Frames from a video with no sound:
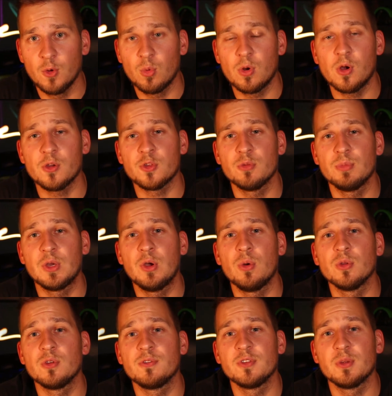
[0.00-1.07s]
We'll also be
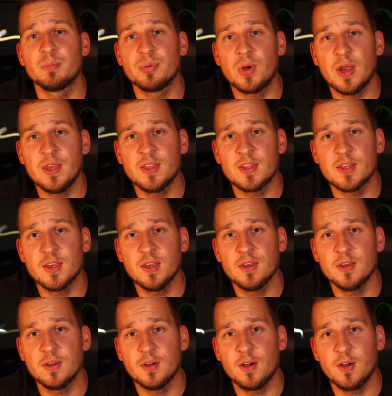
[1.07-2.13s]
going over the pricing
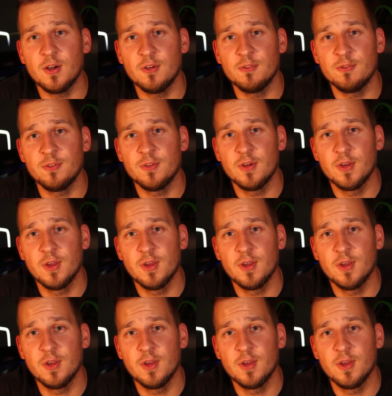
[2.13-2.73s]
of